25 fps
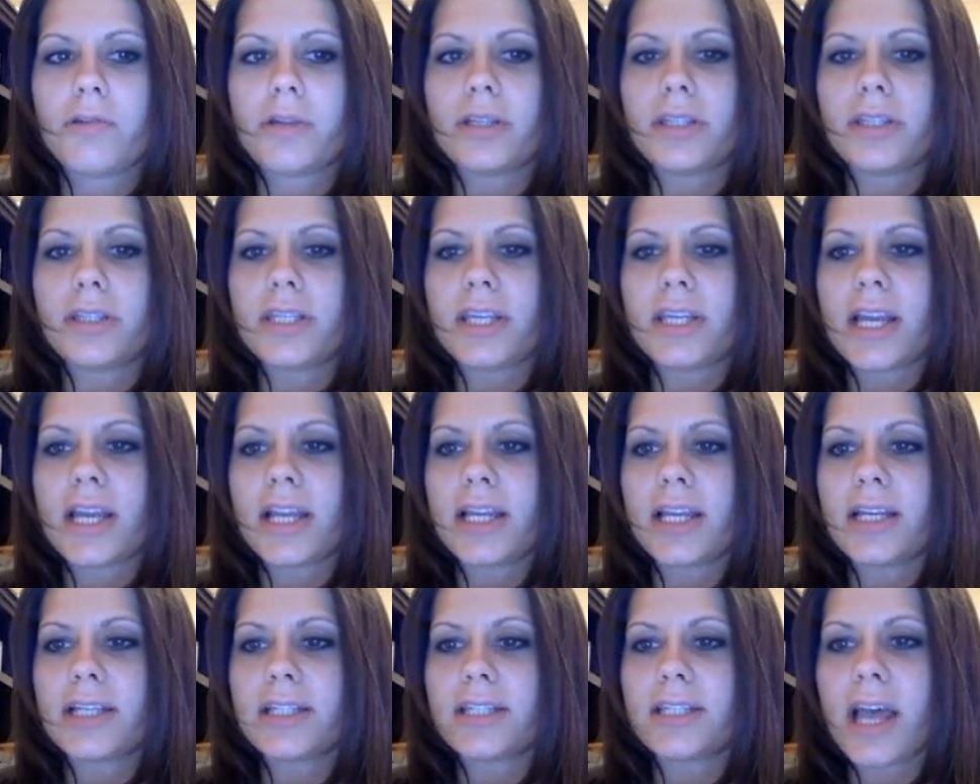can see
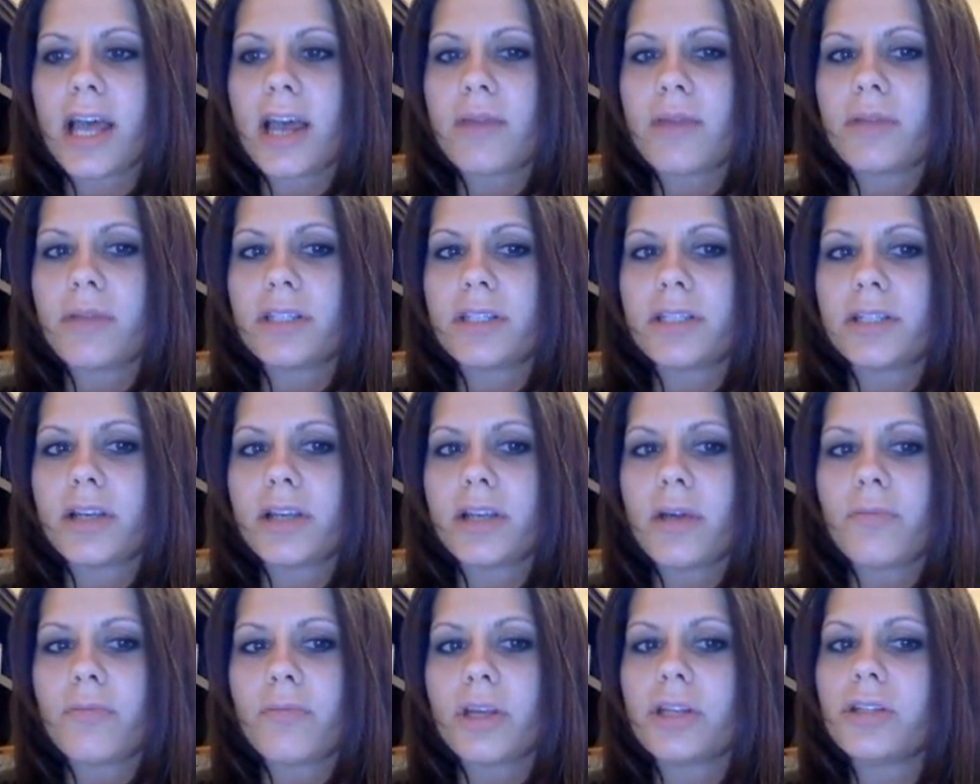any assignments
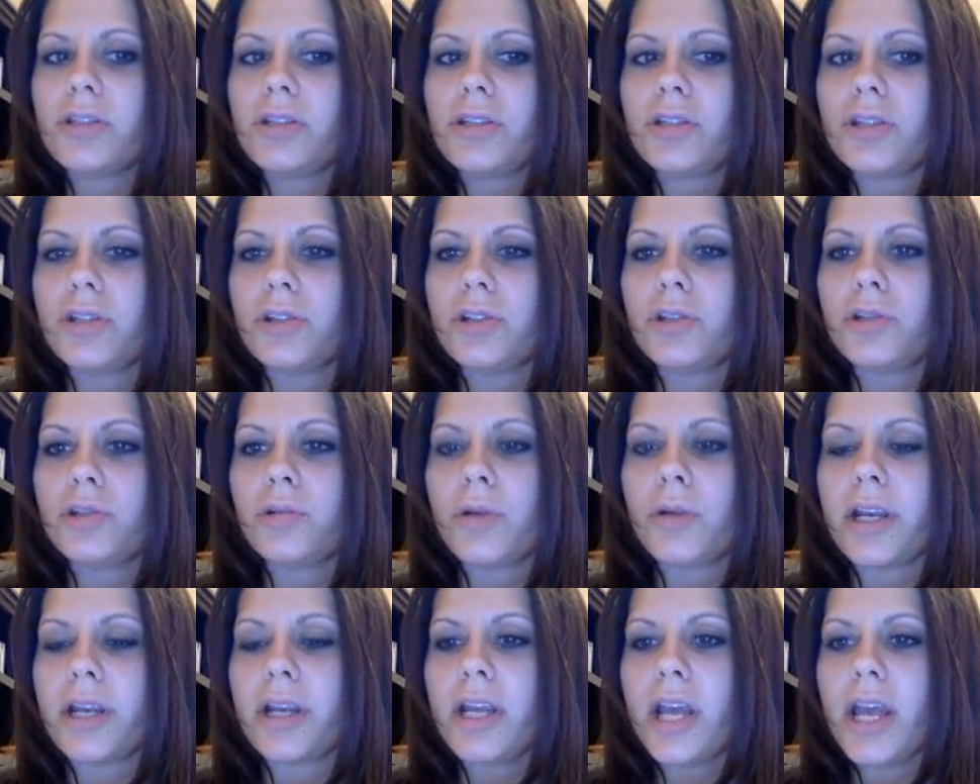coming due,
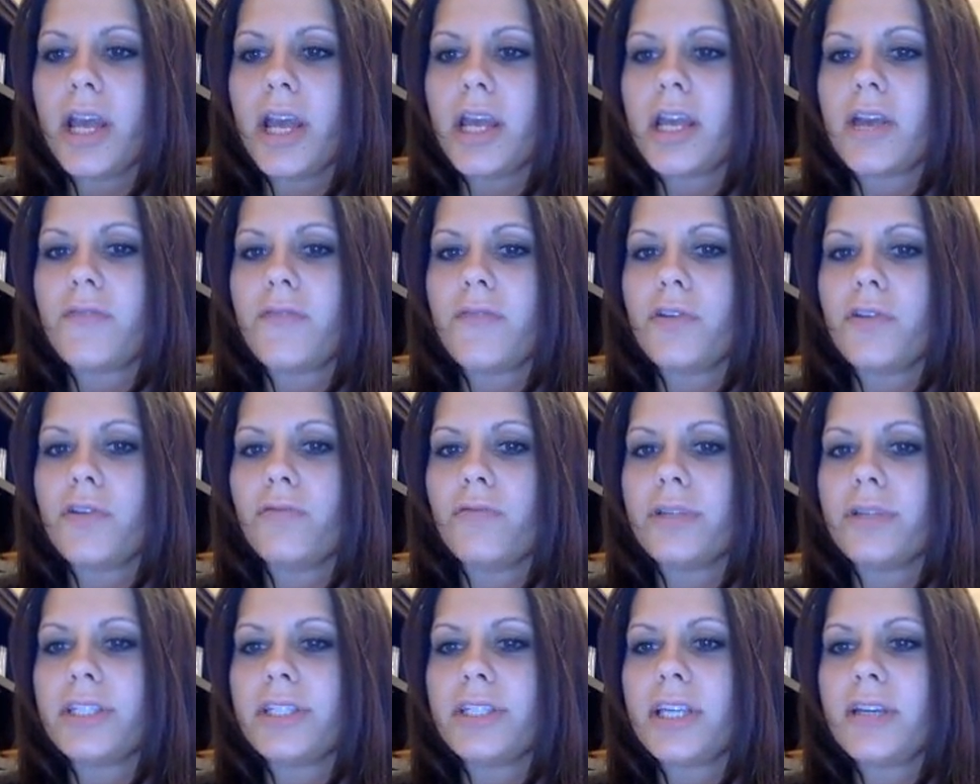and if you've
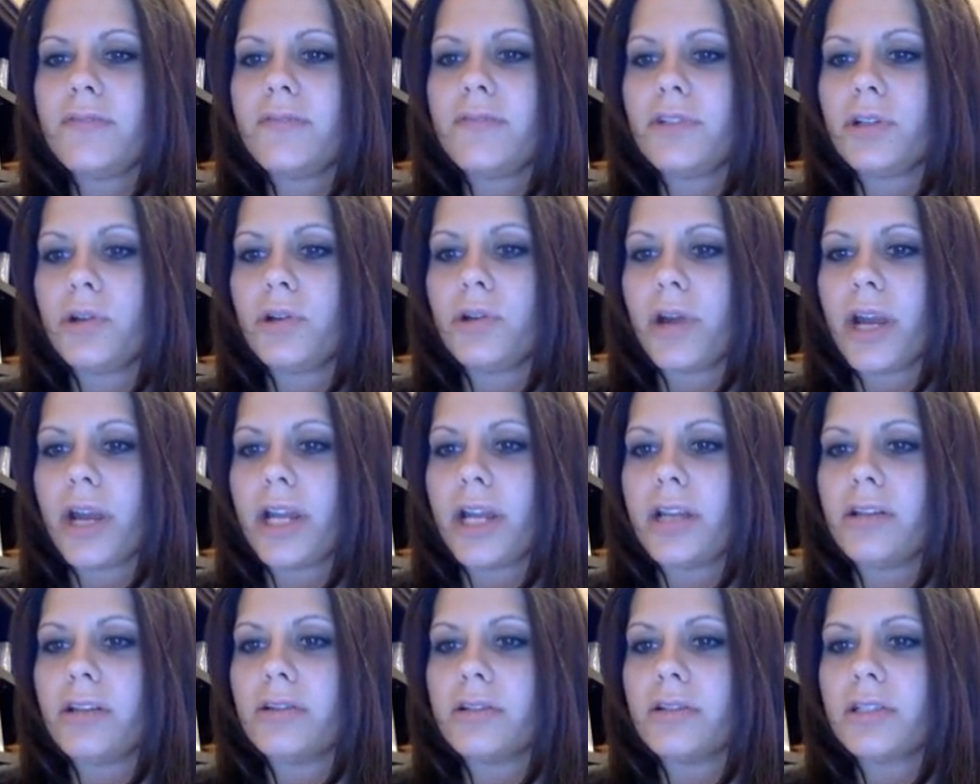received a
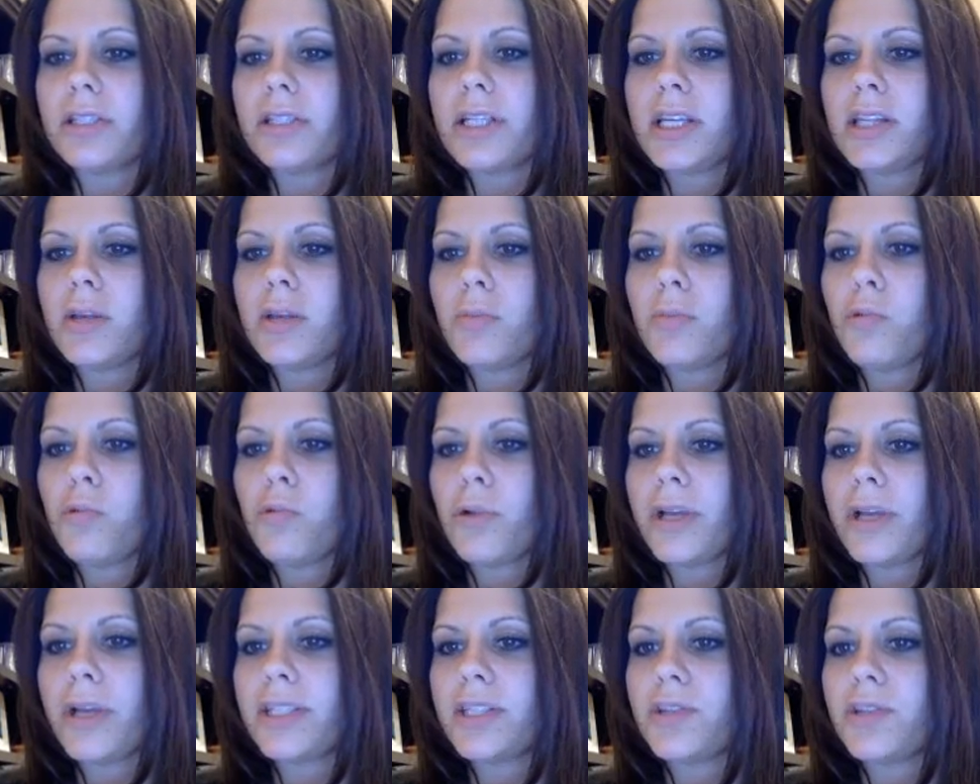grade, you'll see the
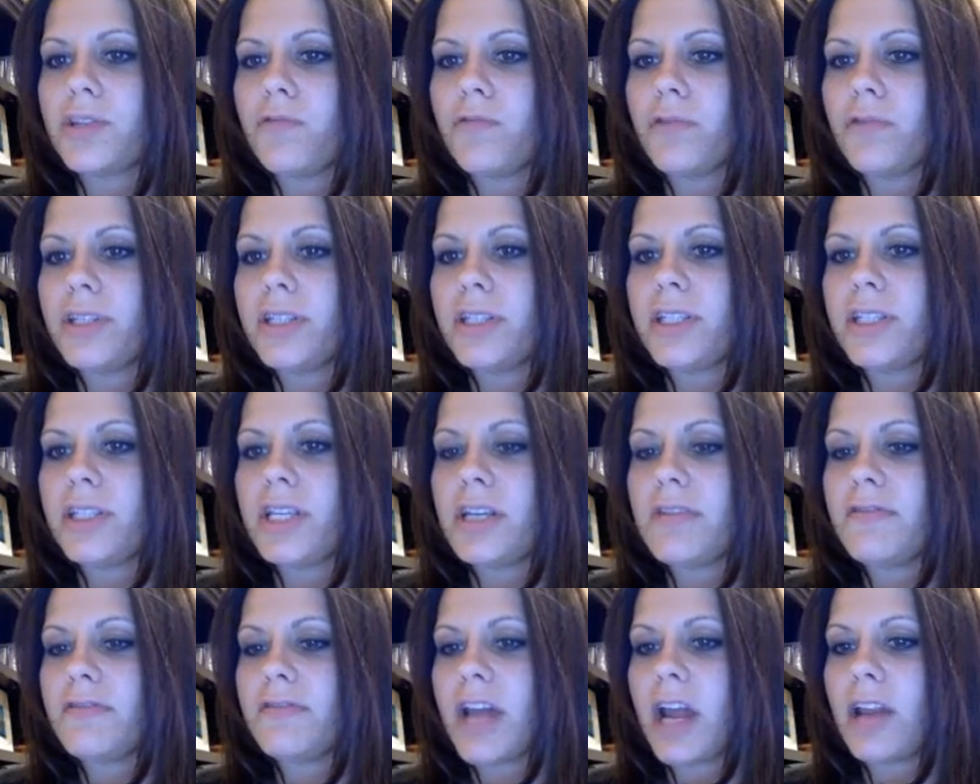points you've
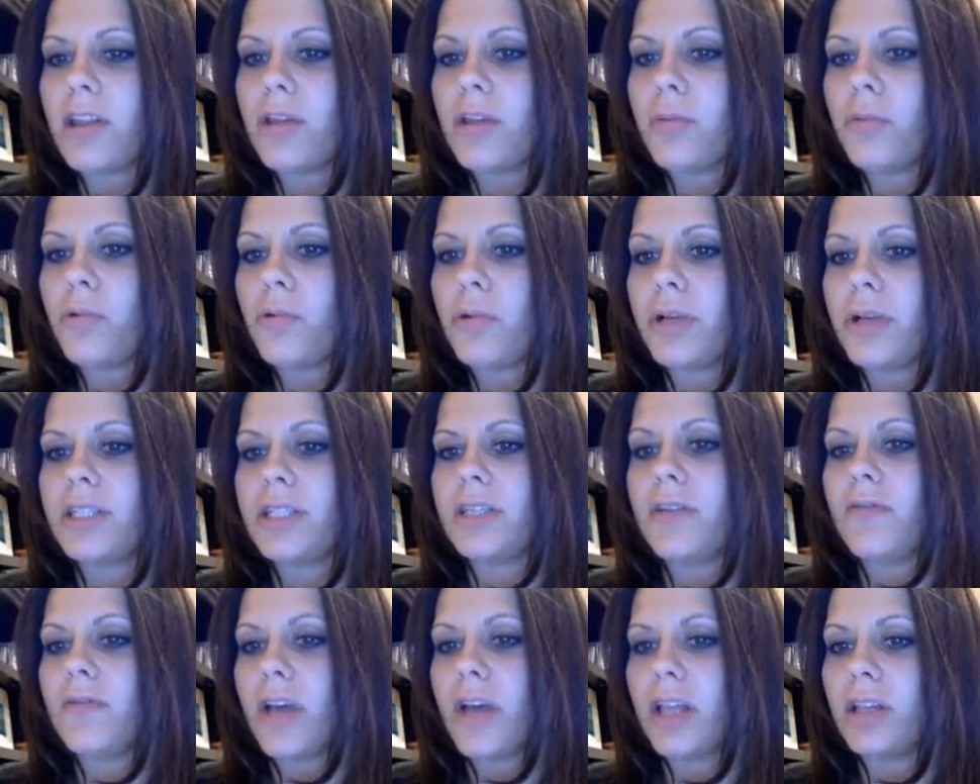received out of the
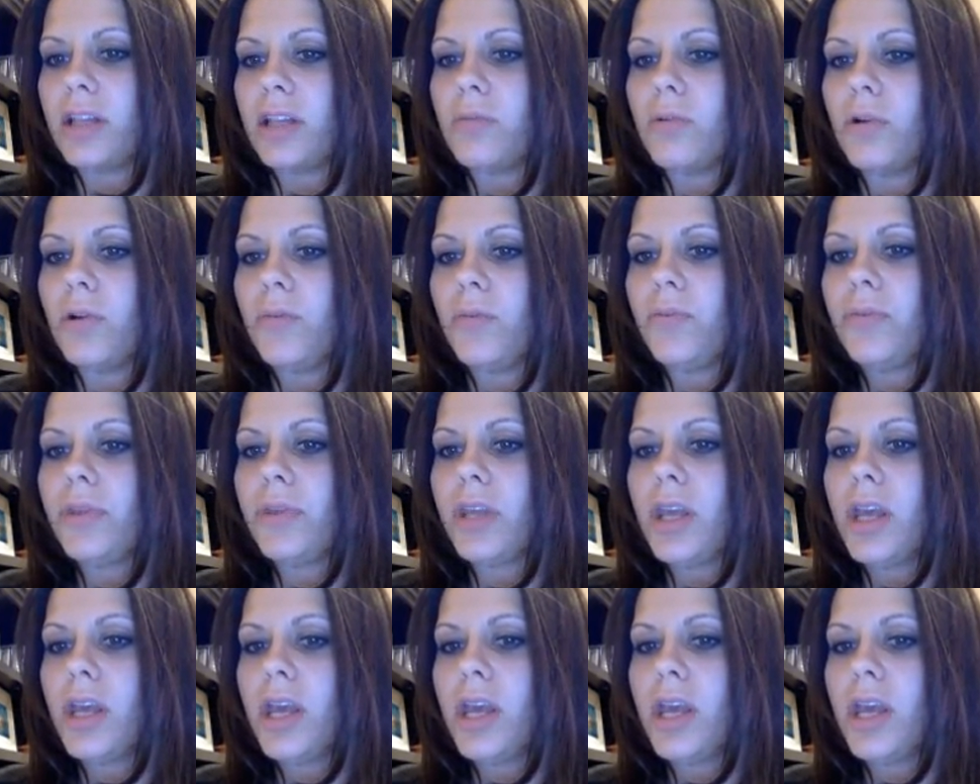points available.